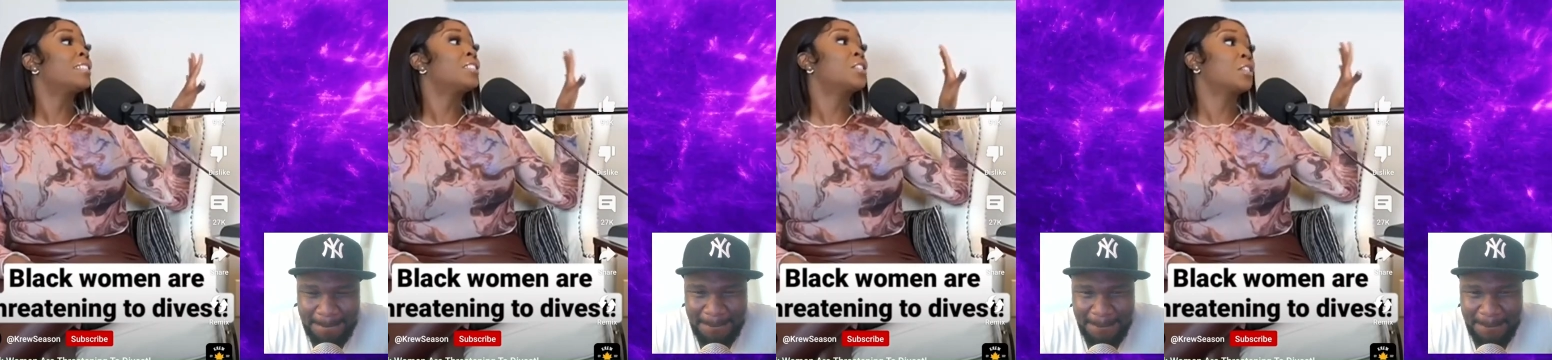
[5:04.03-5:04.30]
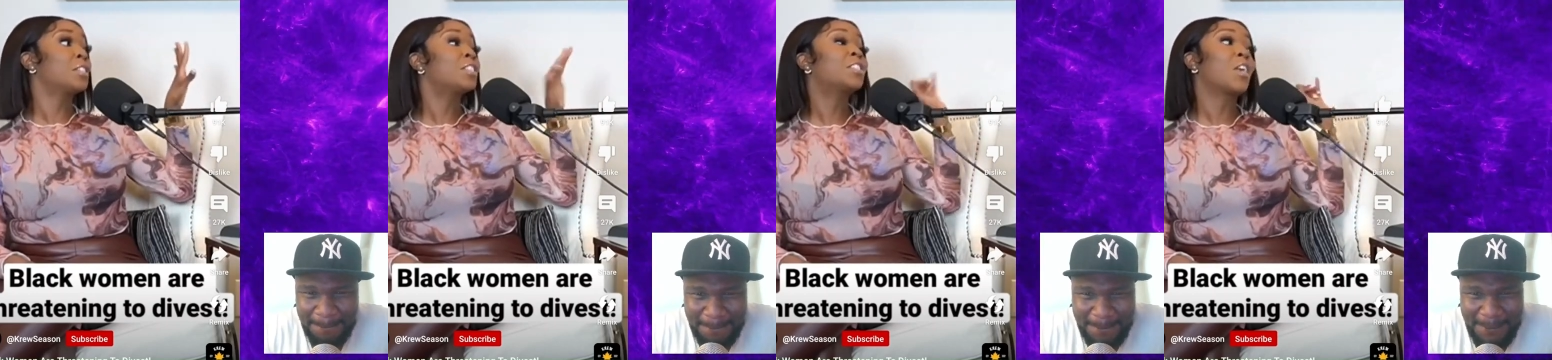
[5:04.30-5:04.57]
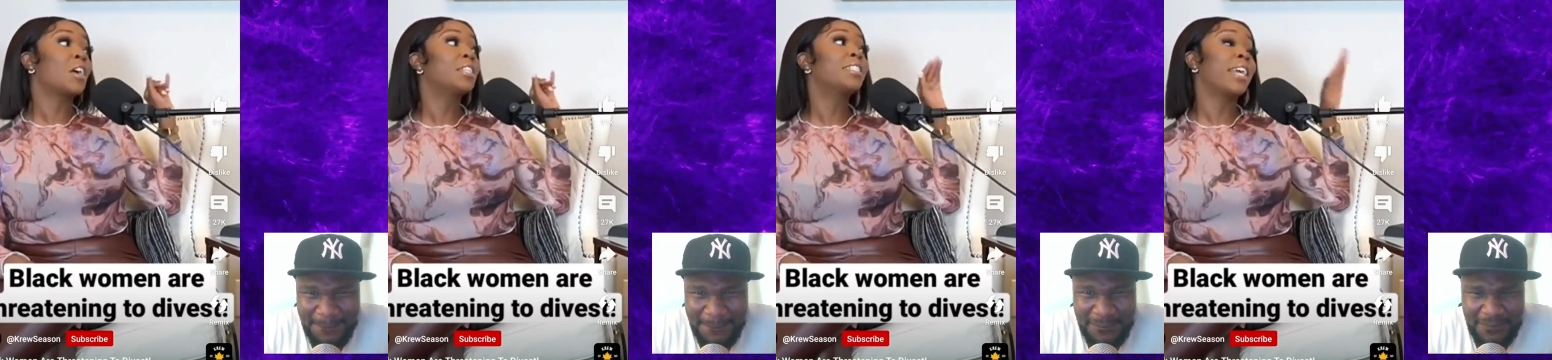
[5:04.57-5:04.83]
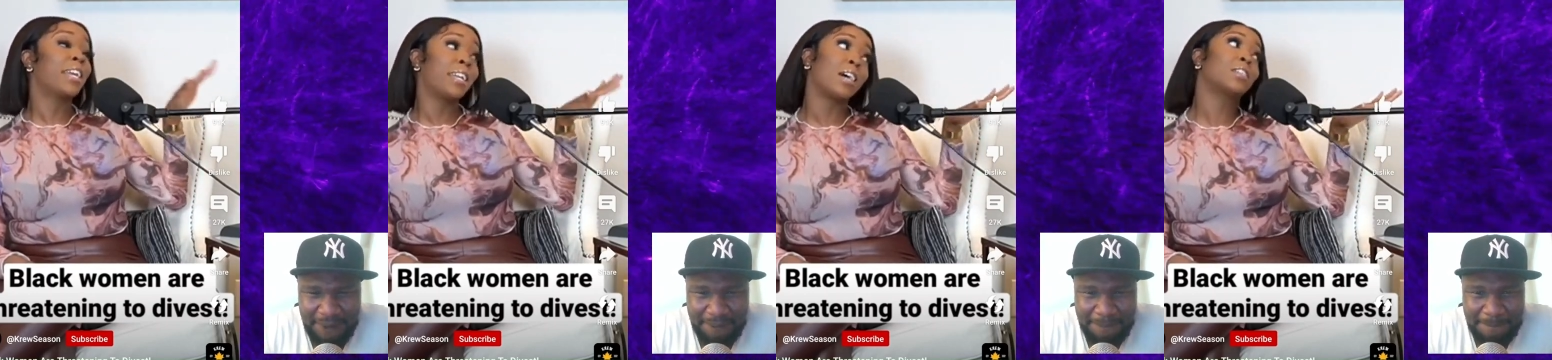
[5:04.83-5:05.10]
Speaker 1: gotten to
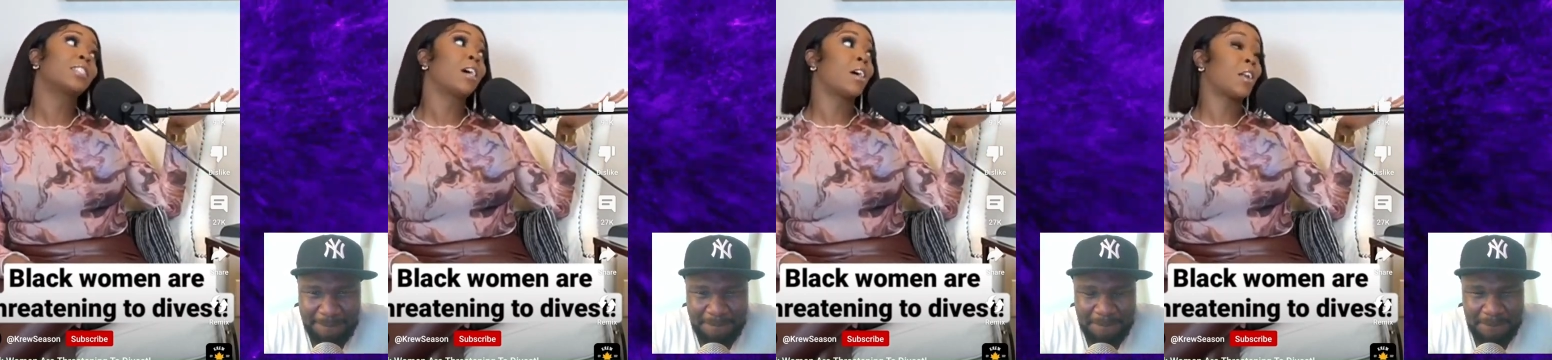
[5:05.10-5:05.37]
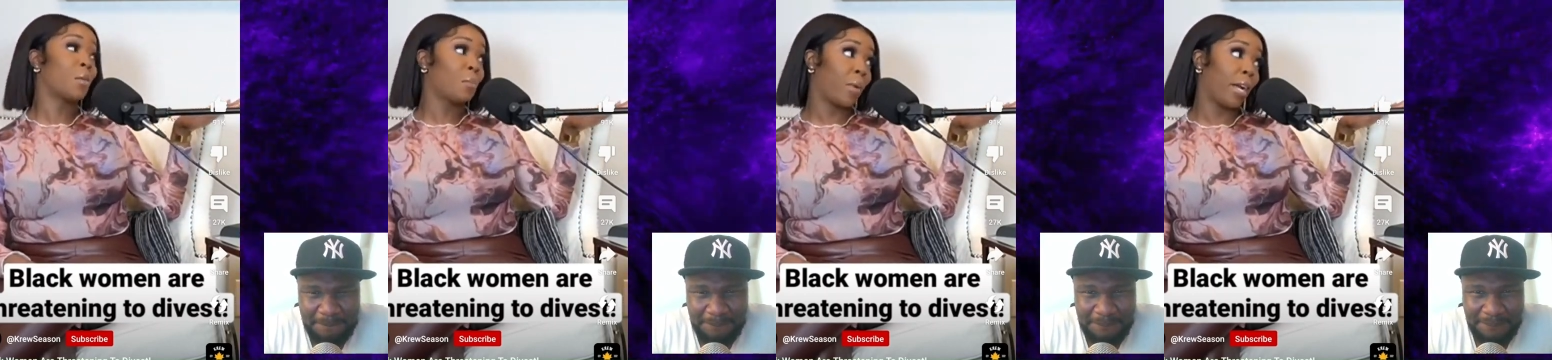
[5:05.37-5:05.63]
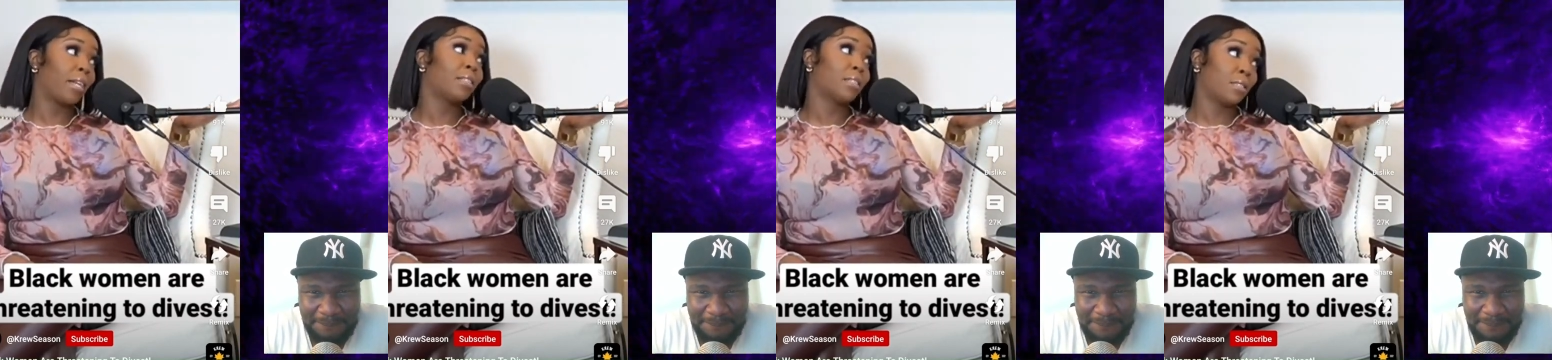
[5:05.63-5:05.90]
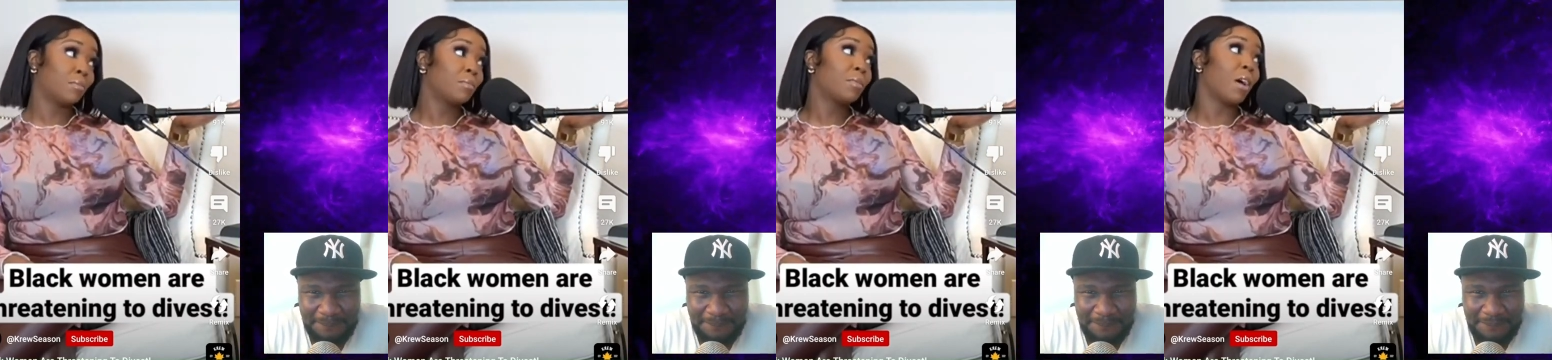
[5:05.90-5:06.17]
start dating outside our
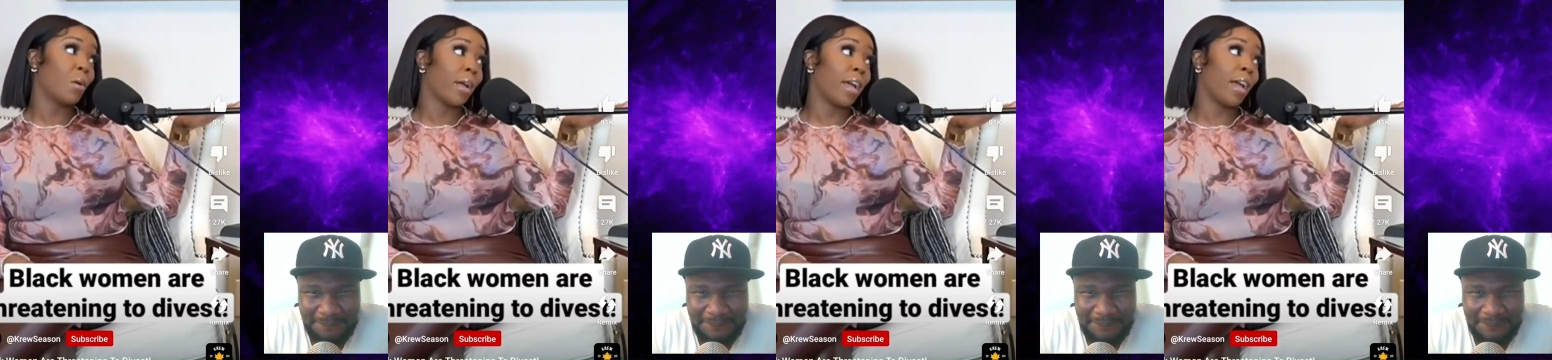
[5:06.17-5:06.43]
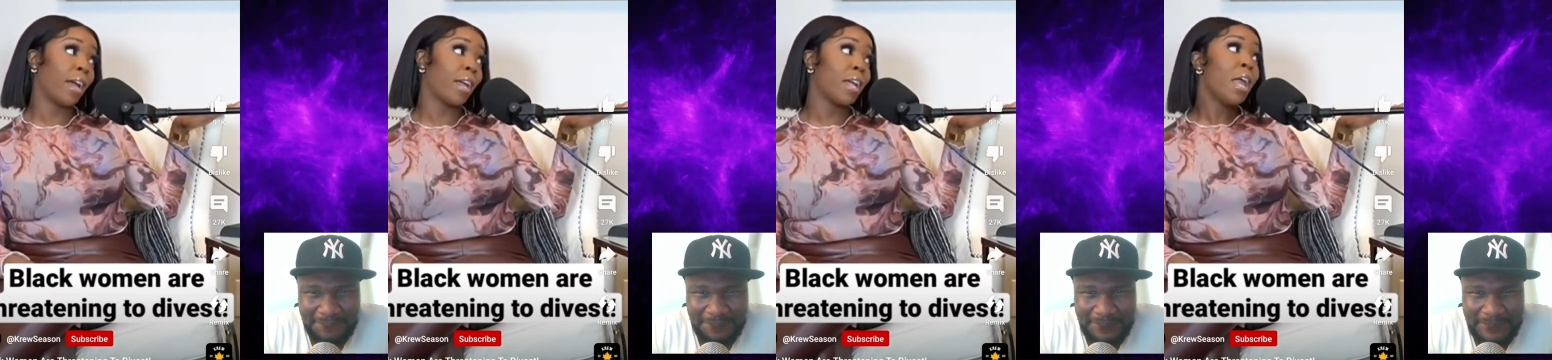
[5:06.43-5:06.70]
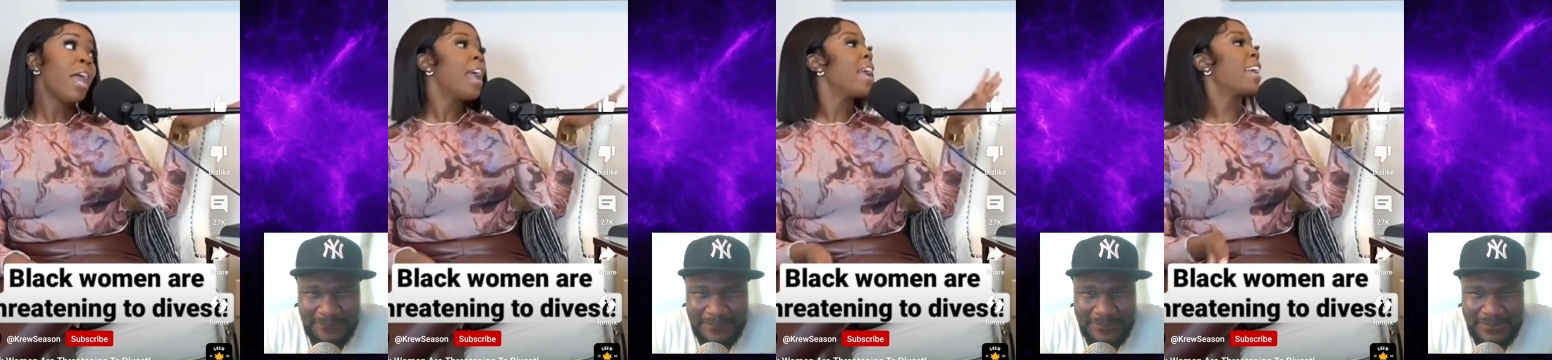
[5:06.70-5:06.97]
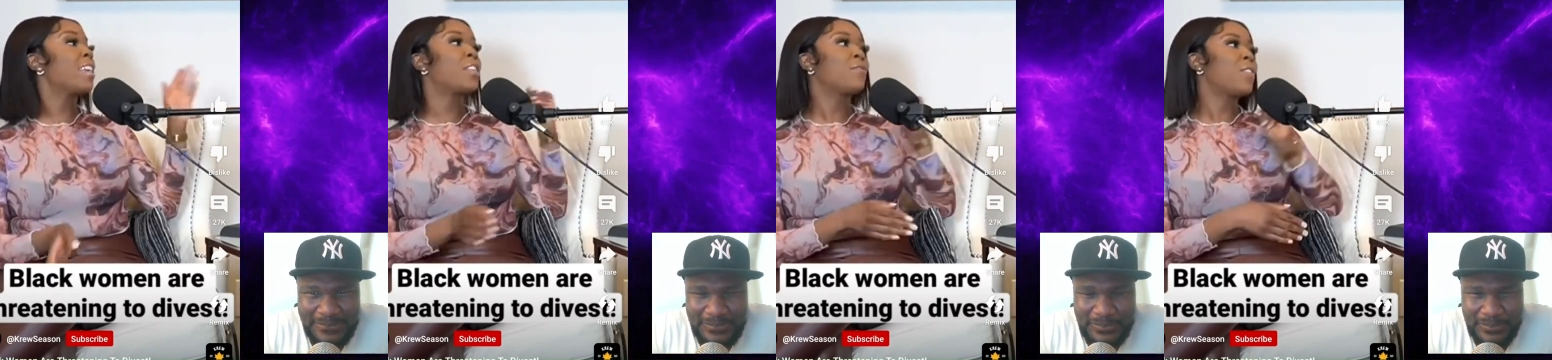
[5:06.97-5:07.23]
race. Mm-hmm, okay, true,
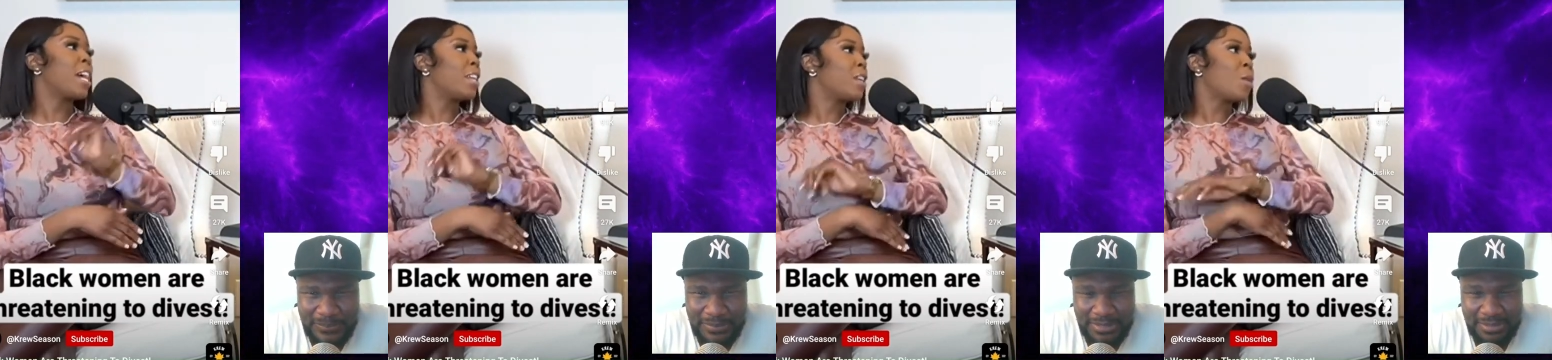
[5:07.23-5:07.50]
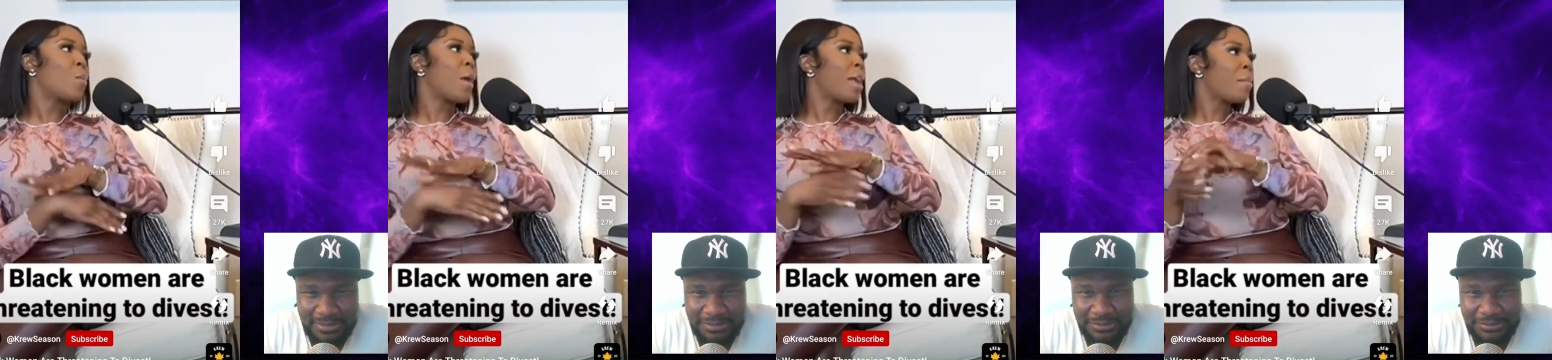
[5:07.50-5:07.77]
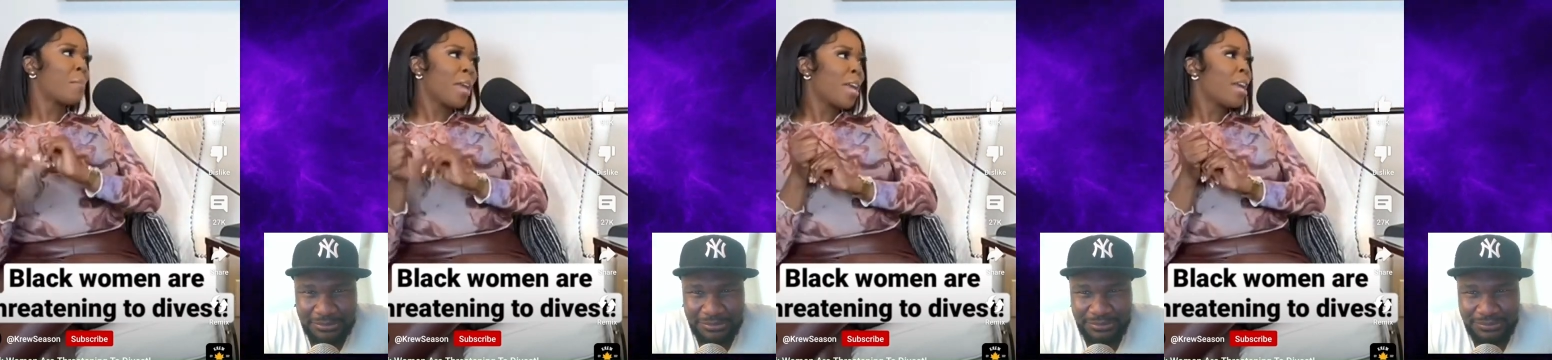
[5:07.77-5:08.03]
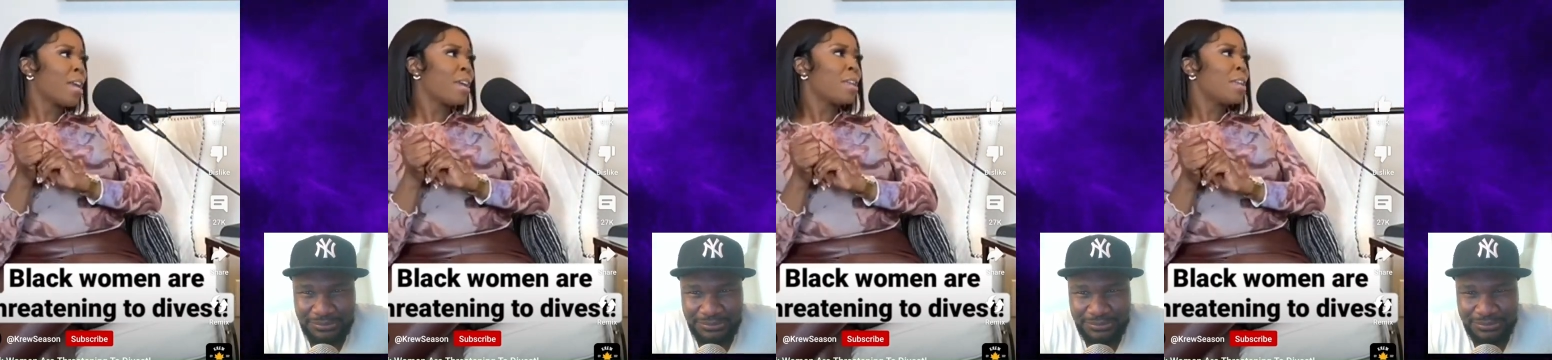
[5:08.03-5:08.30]
true. and finding a white
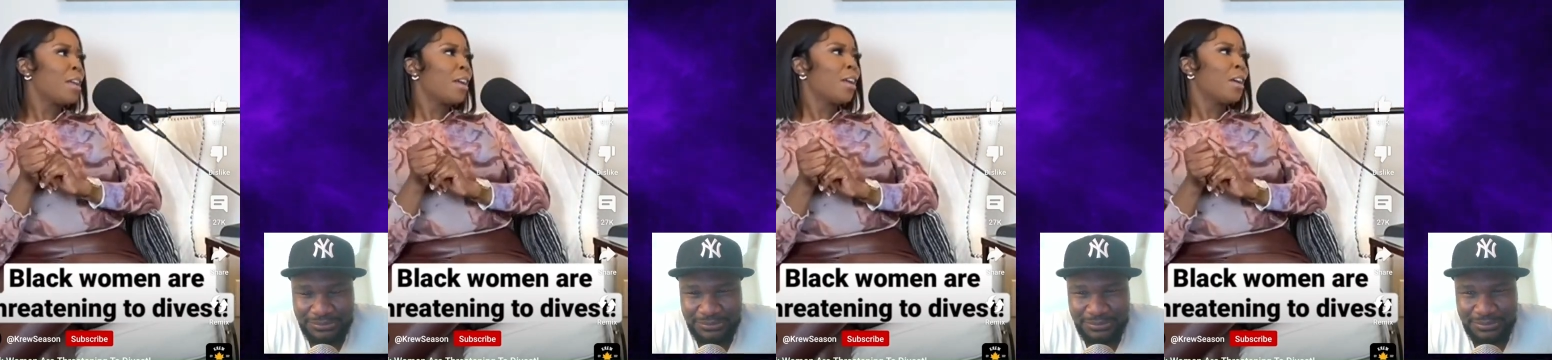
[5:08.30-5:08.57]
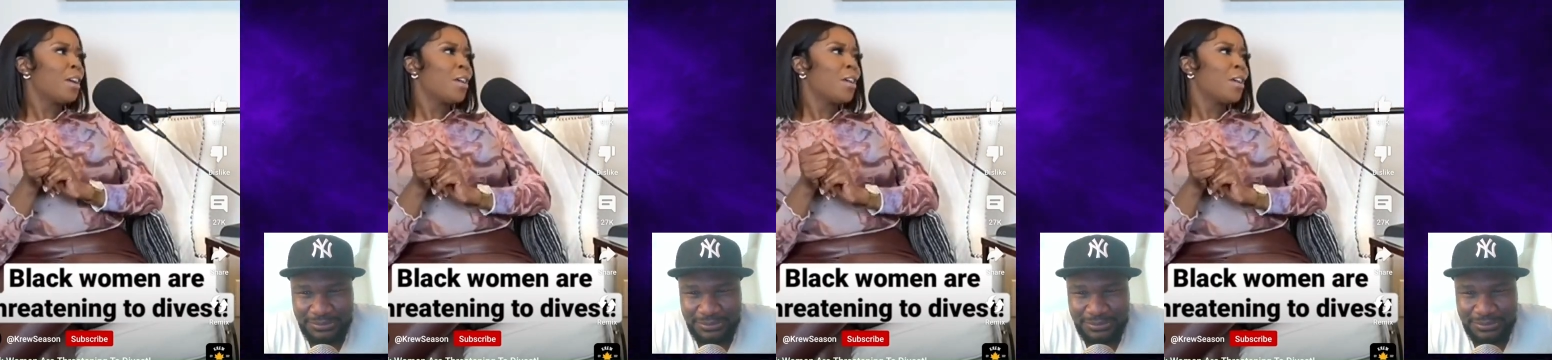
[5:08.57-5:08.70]
man.